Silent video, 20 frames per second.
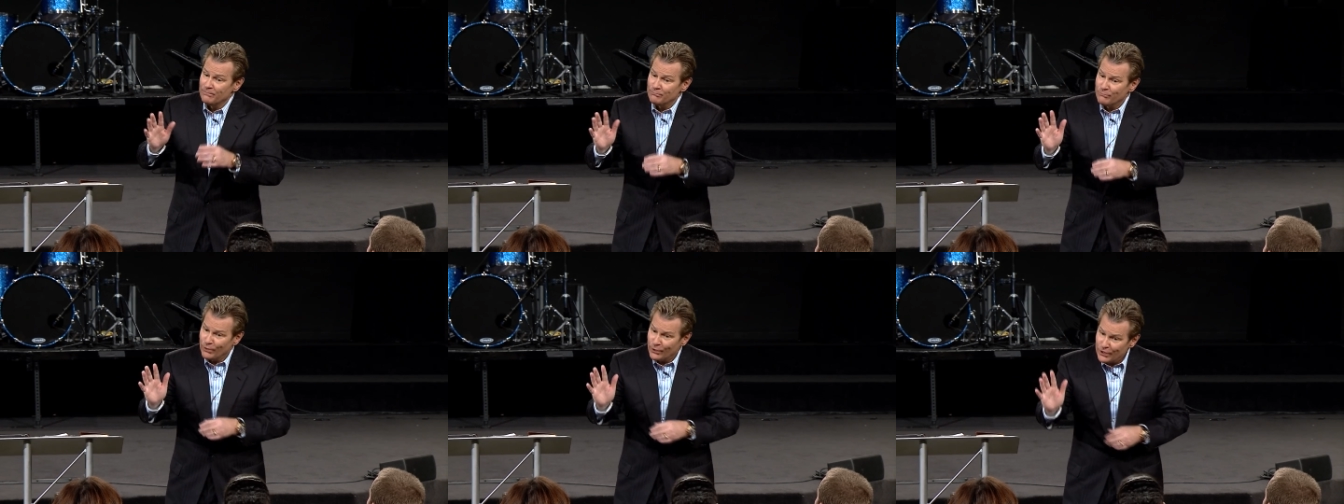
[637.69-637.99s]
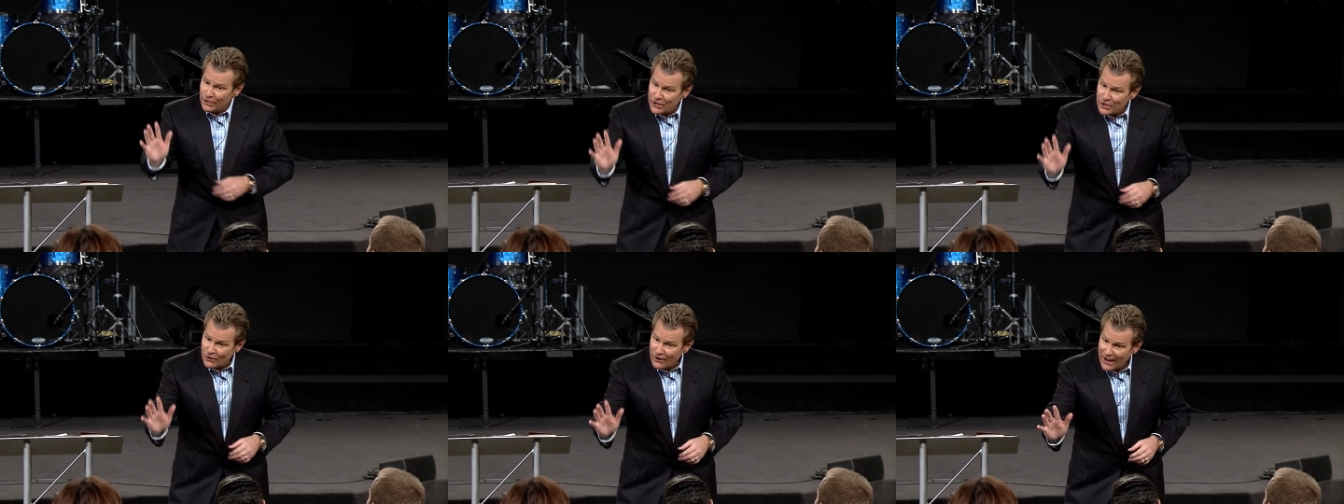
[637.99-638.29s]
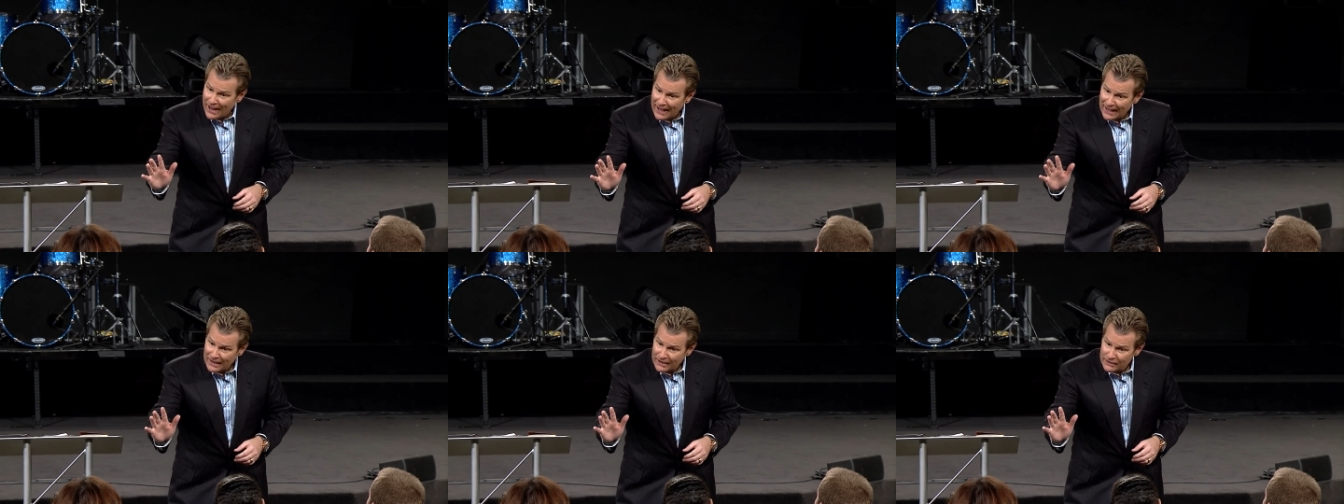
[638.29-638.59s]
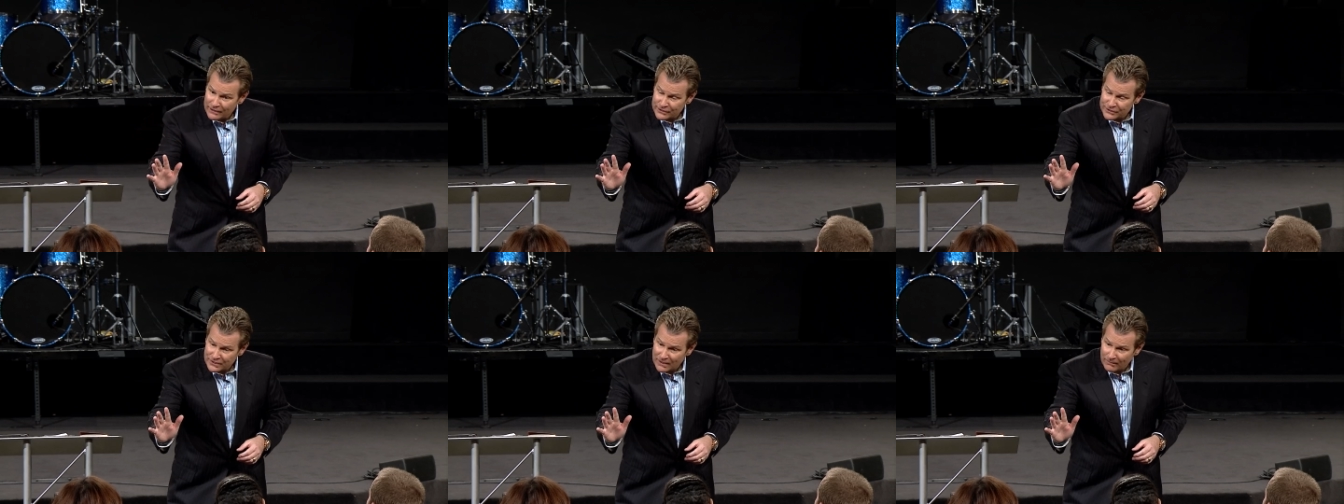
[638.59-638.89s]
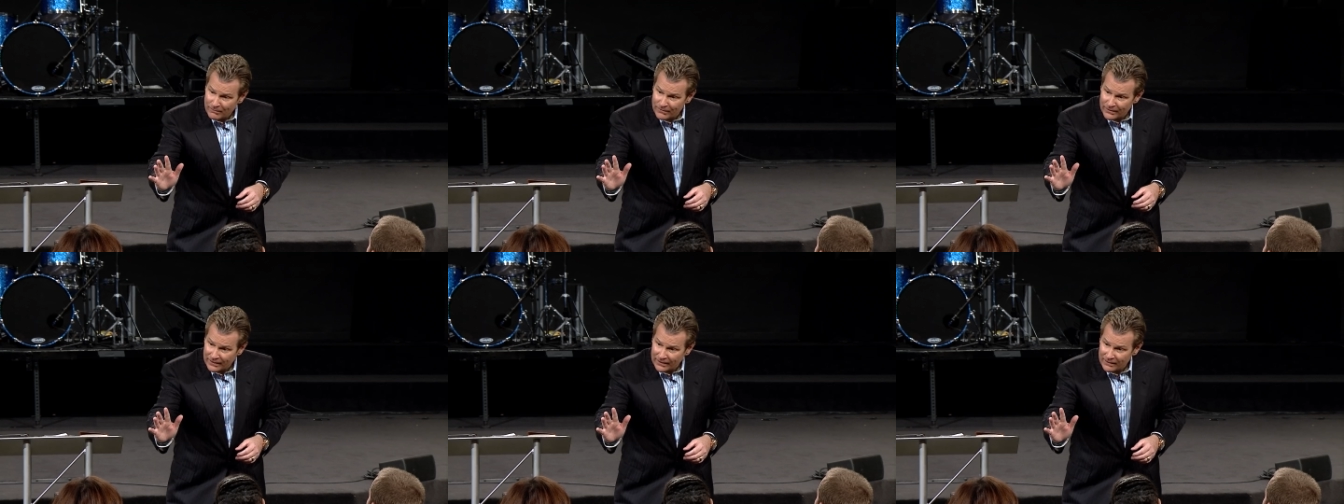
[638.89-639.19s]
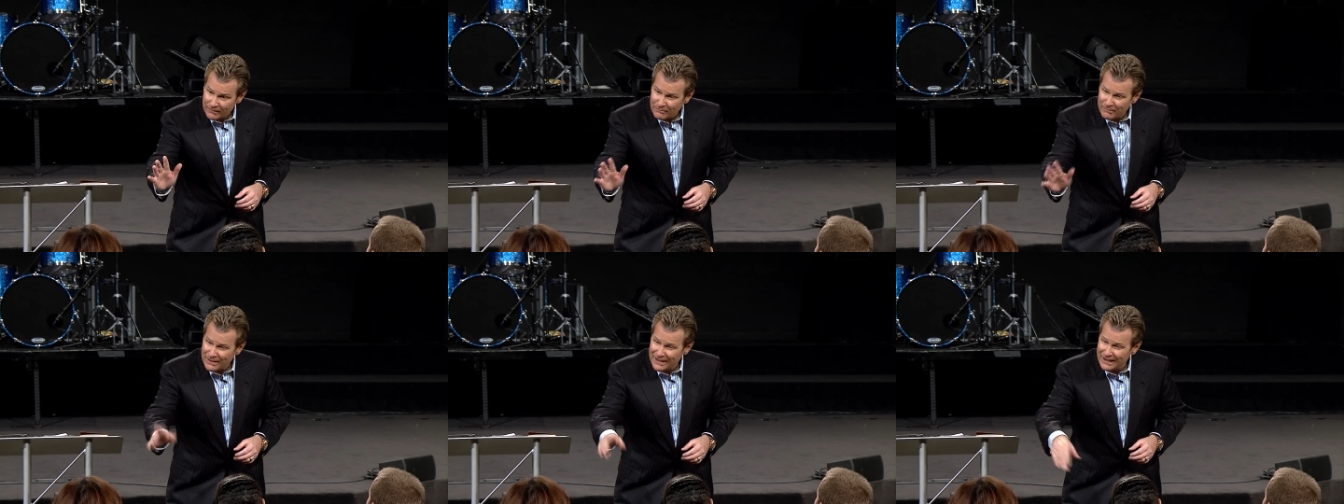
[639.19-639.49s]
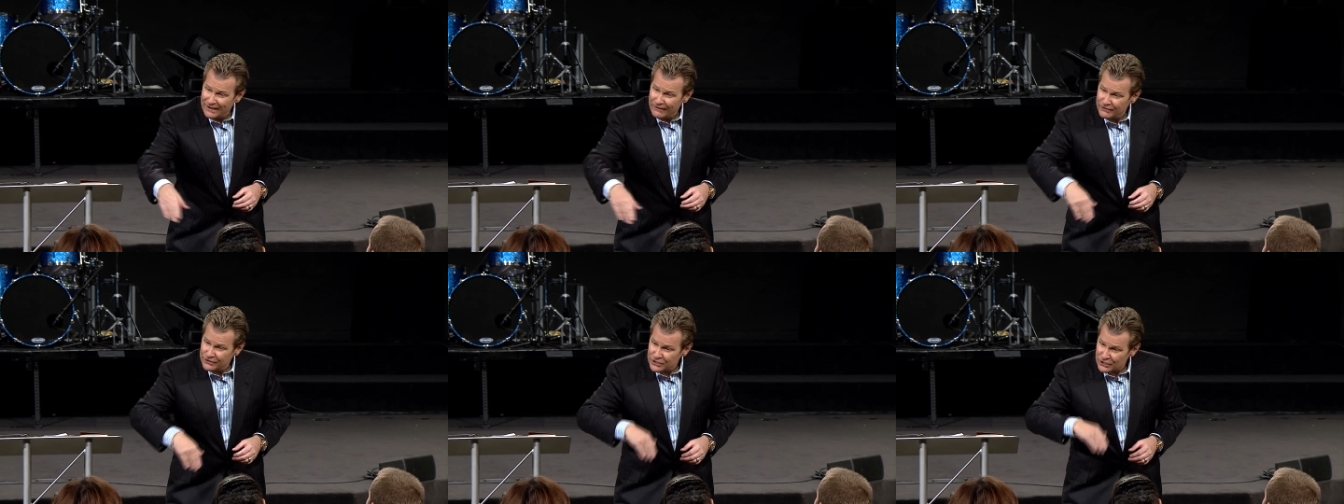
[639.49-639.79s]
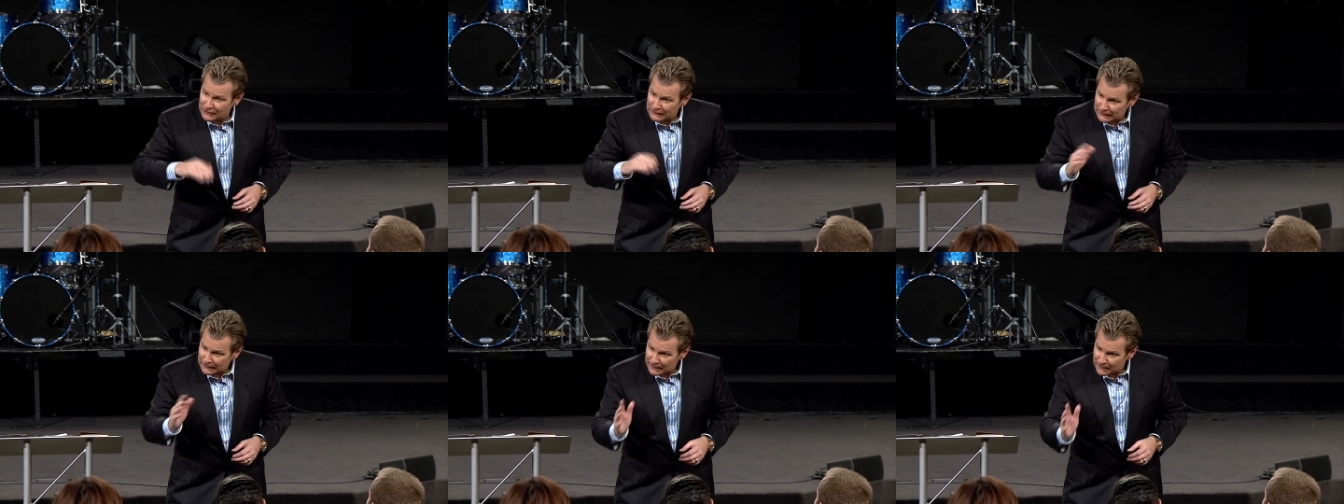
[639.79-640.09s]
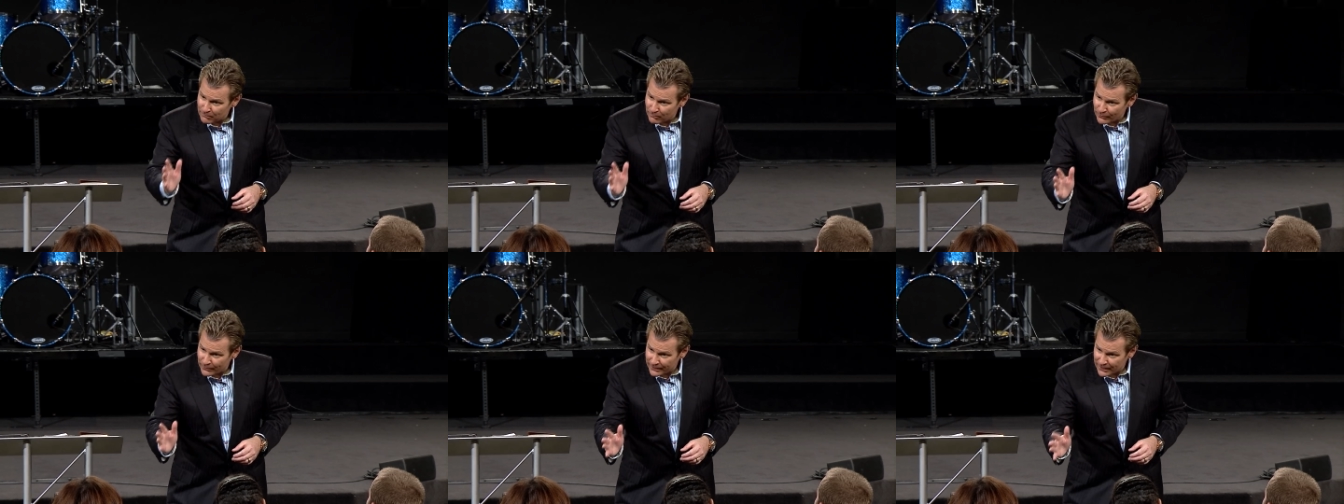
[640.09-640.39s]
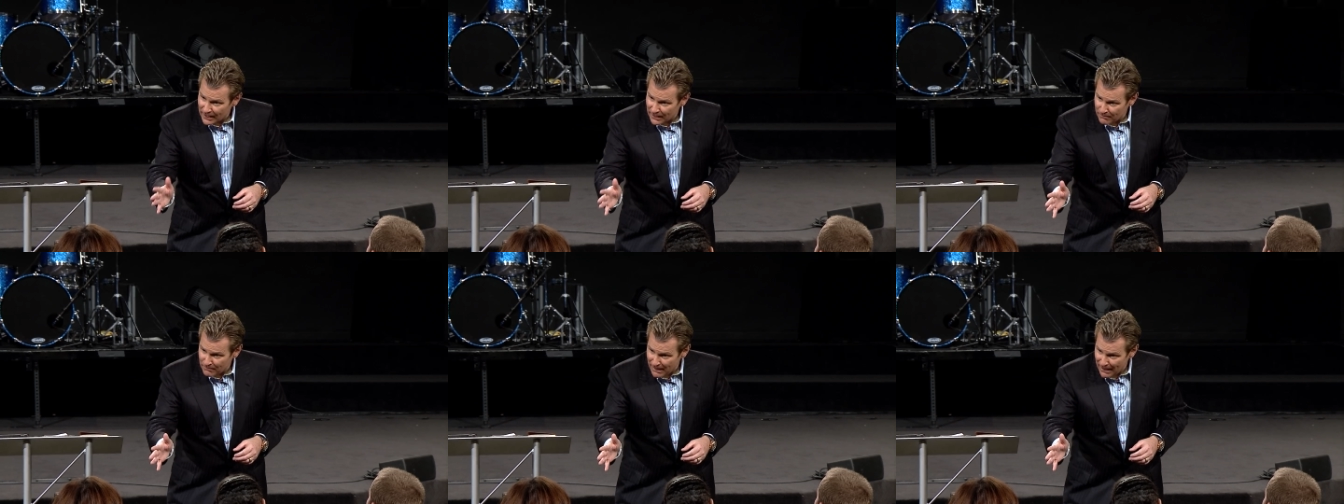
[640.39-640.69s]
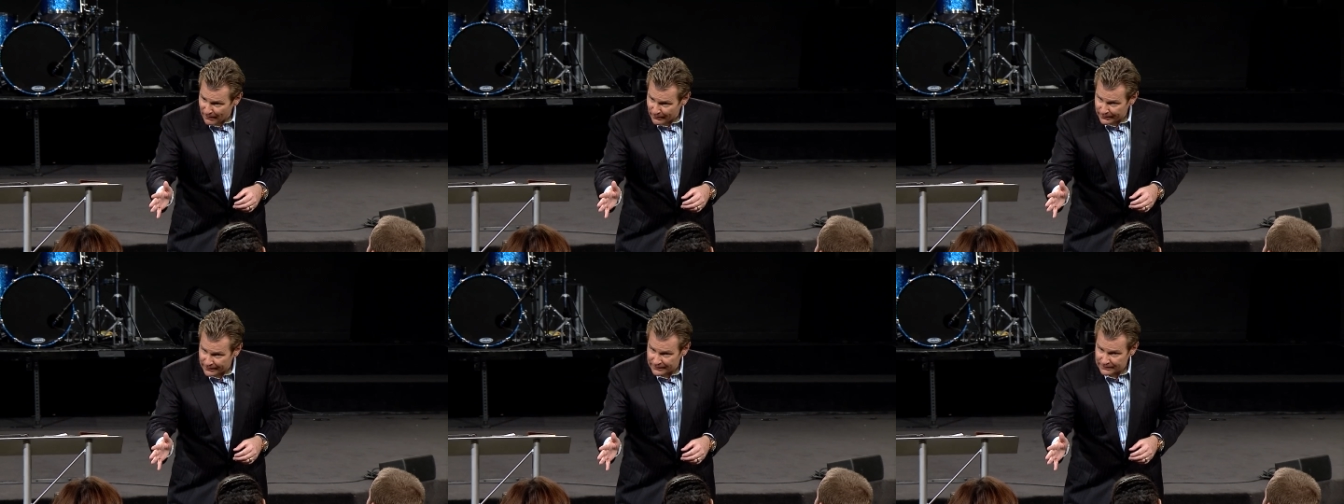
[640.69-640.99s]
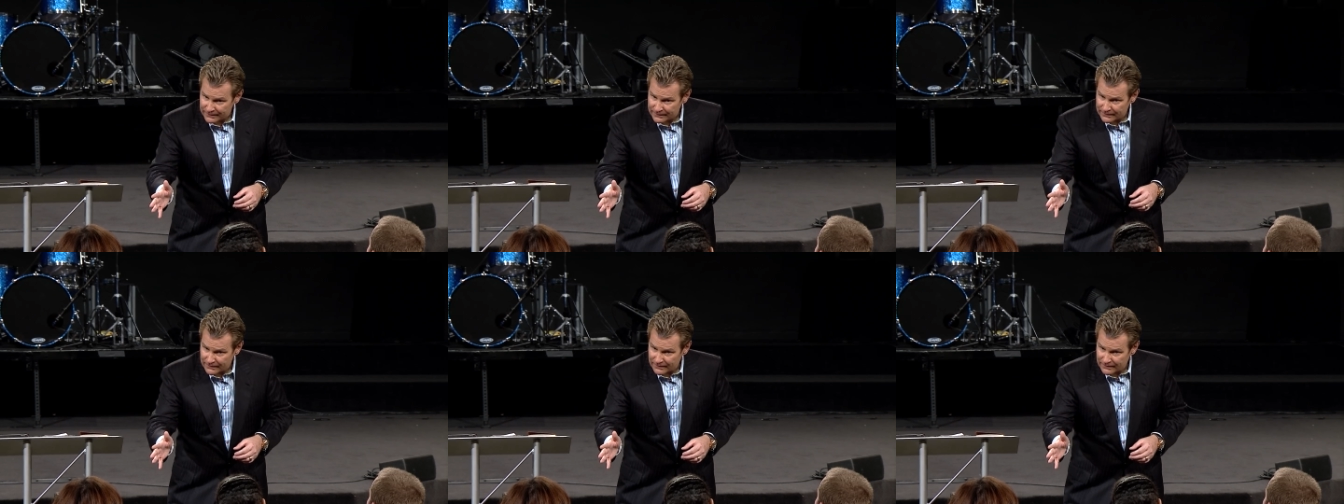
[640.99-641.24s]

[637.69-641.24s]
putting your hand to something, being deliberate about it